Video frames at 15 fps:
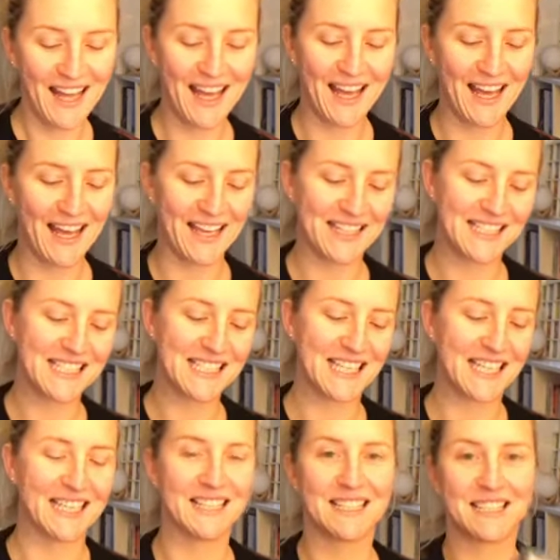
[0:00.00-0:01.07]
And
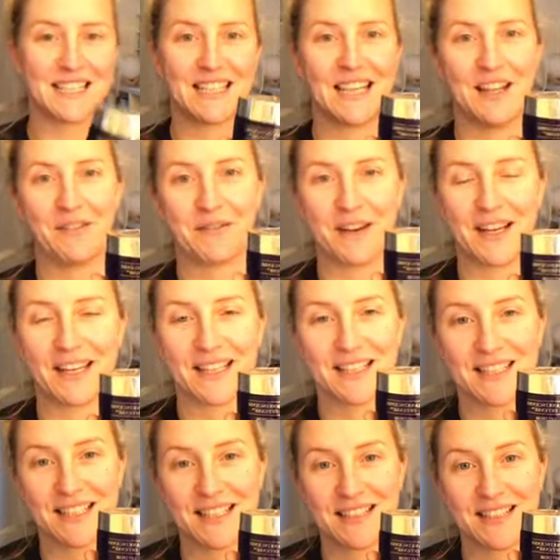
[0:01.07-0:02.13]
it's the
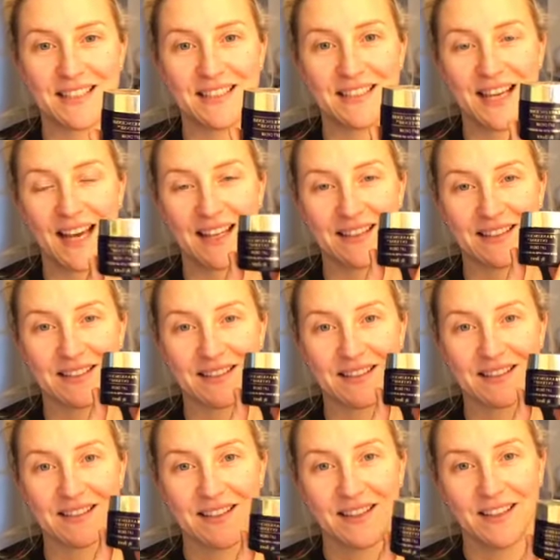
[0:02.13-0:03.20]
Frankincense Intense.